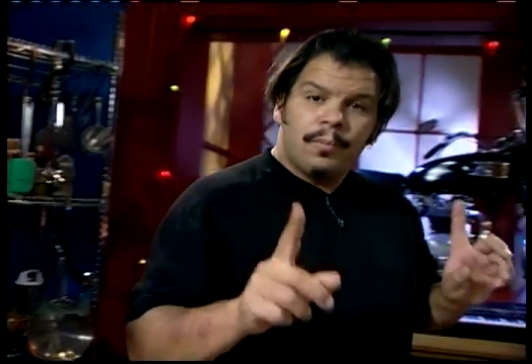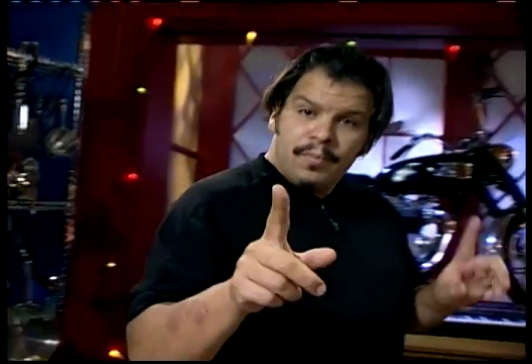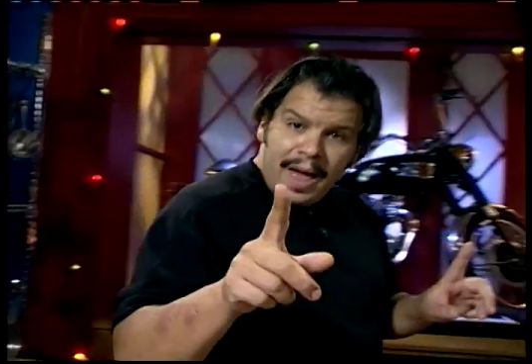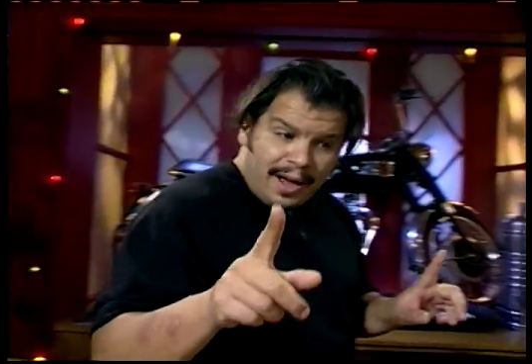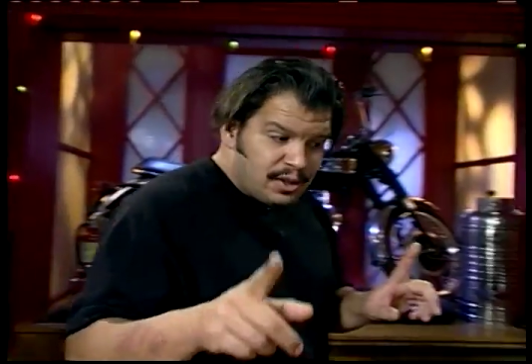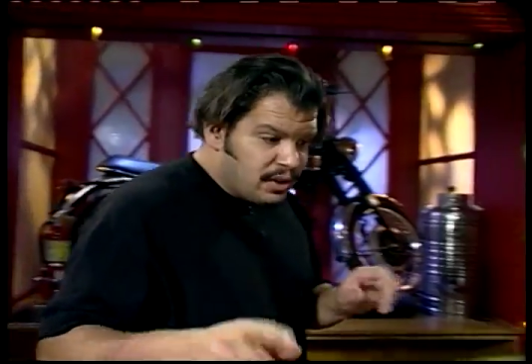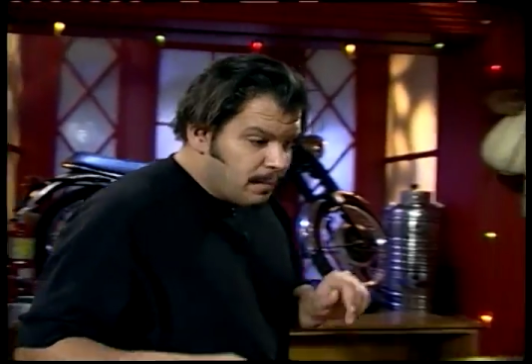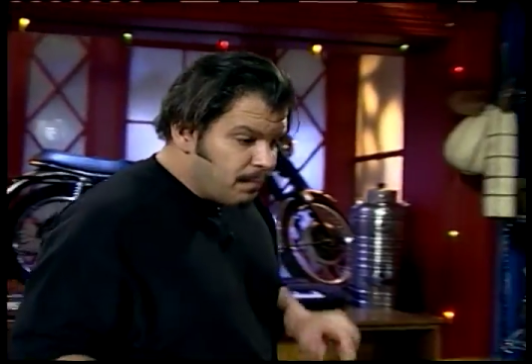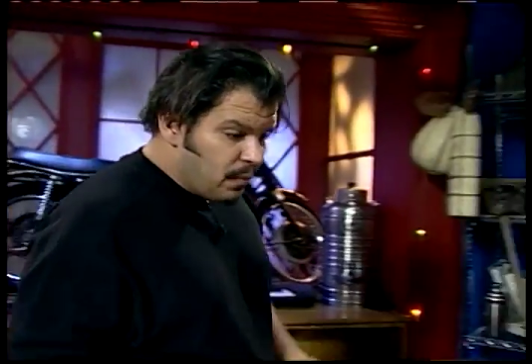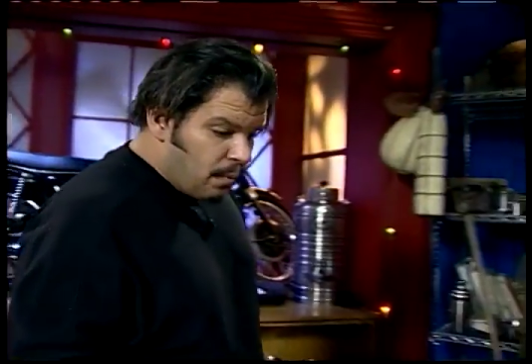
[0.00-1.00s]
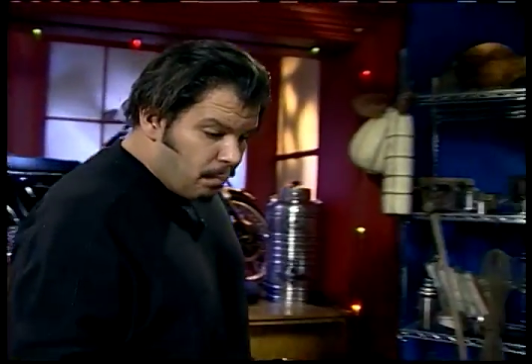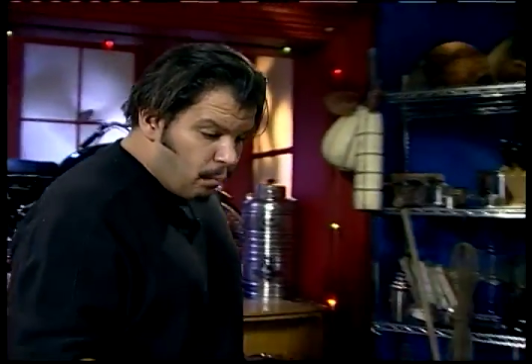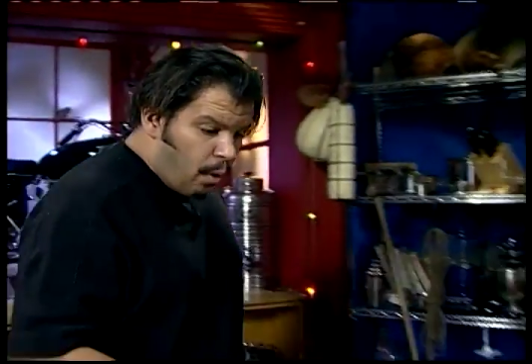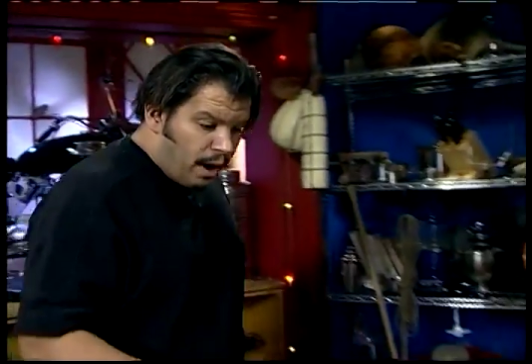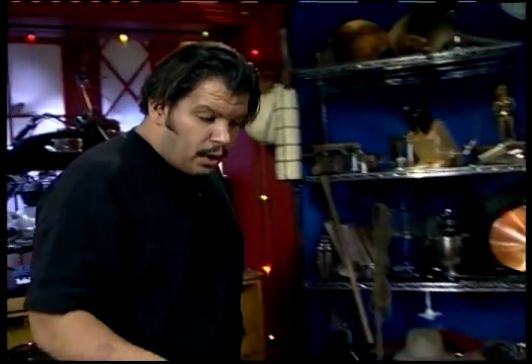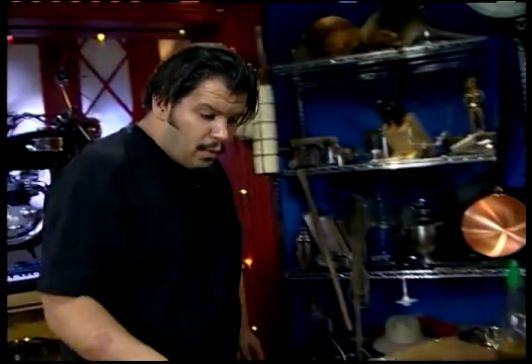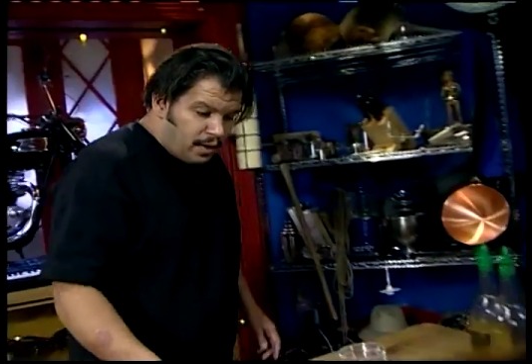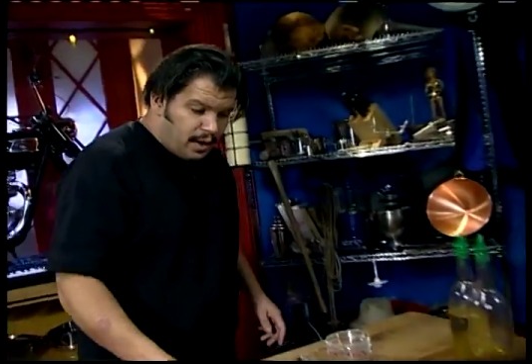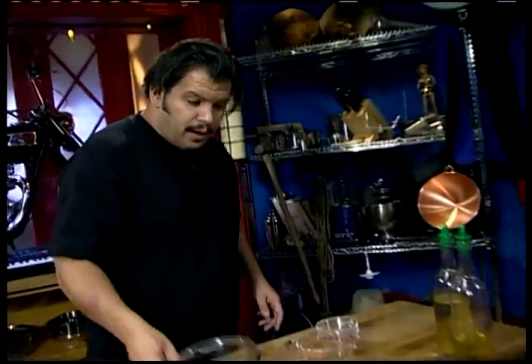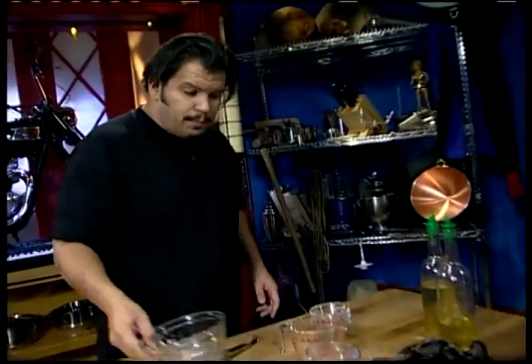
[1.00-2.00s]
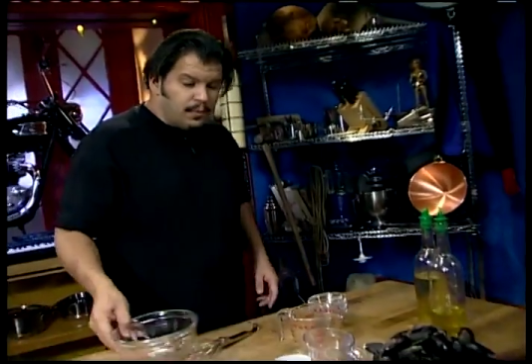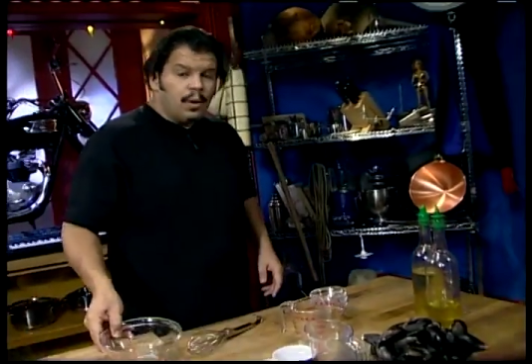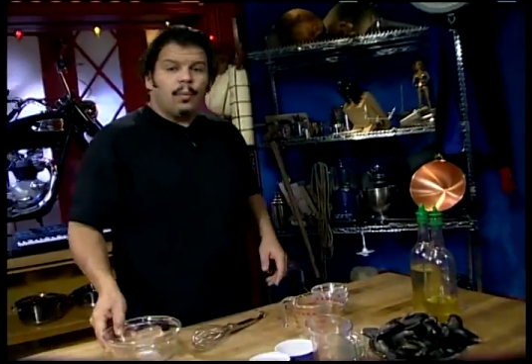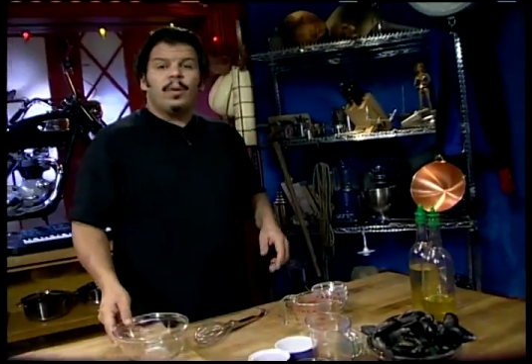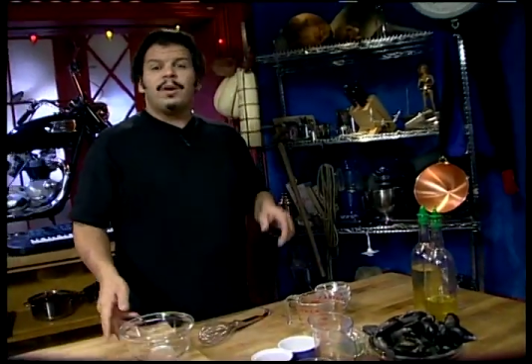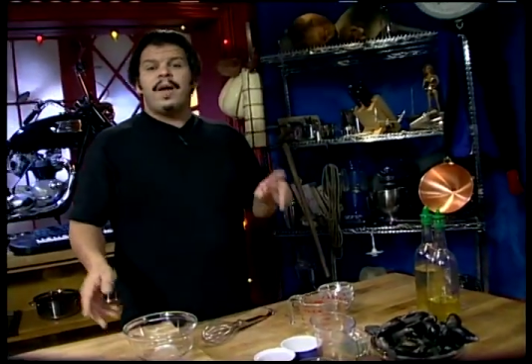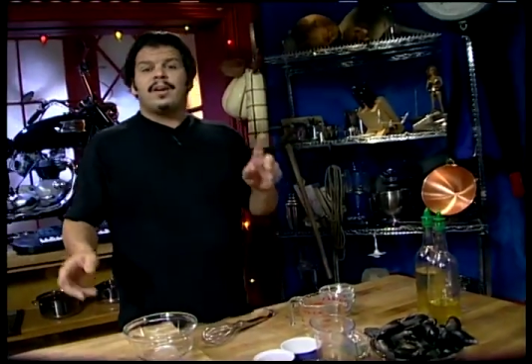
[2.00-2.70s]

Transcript: Next, walking over here, we're gonna make